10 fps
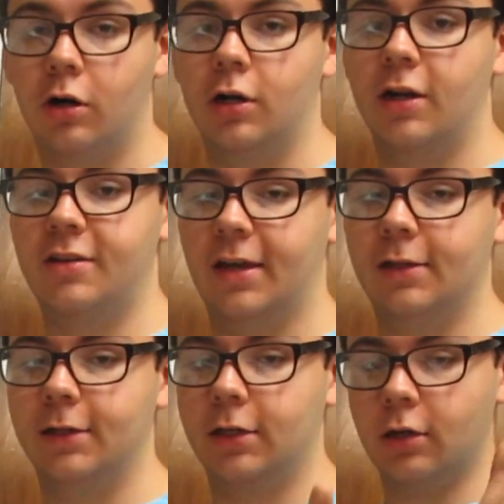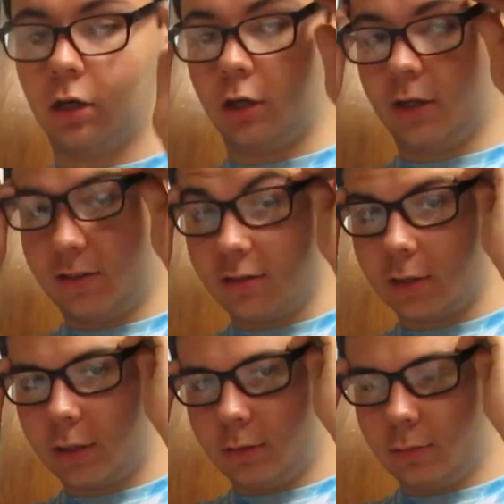on a daily,
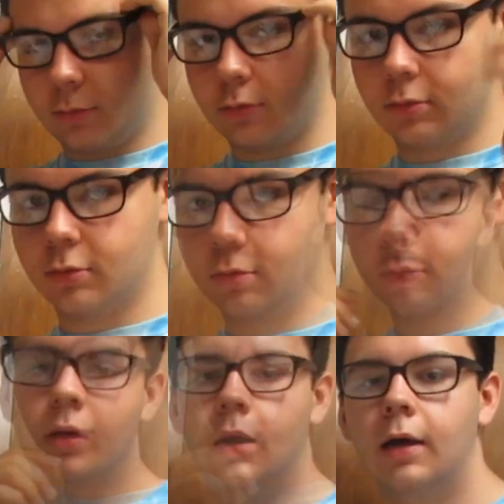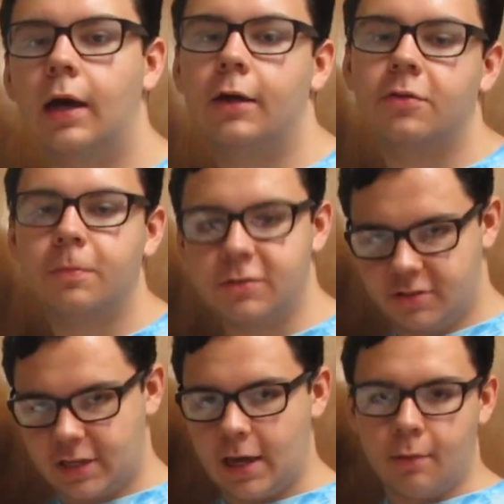honestly. I just pushed
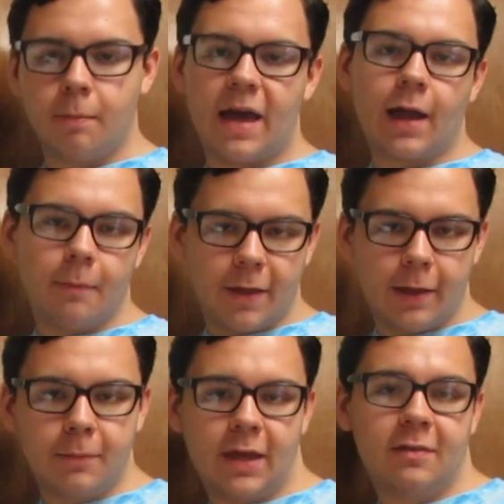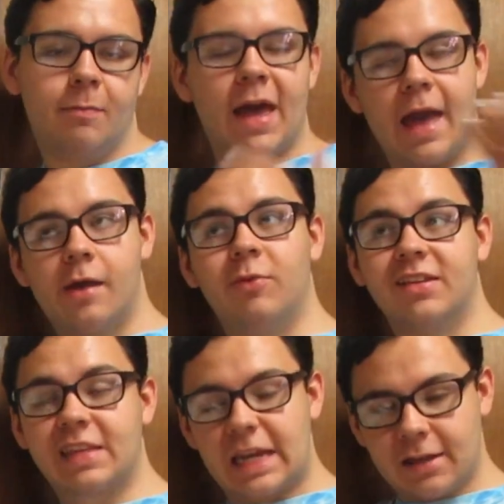the camera back a bit because my head
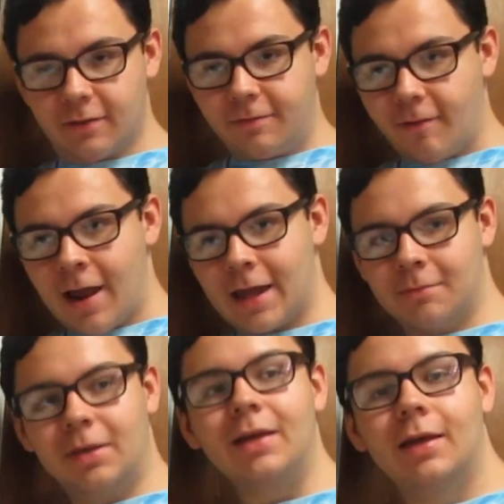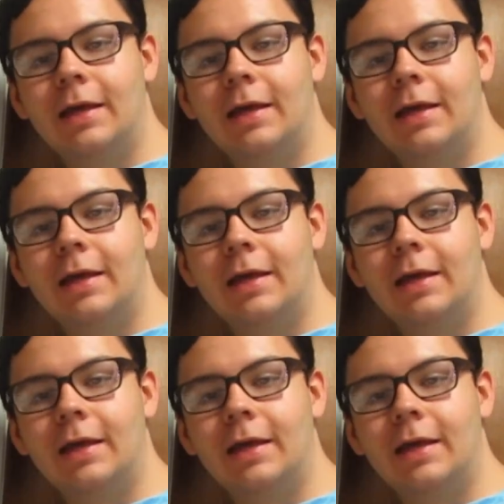wasn't in frame.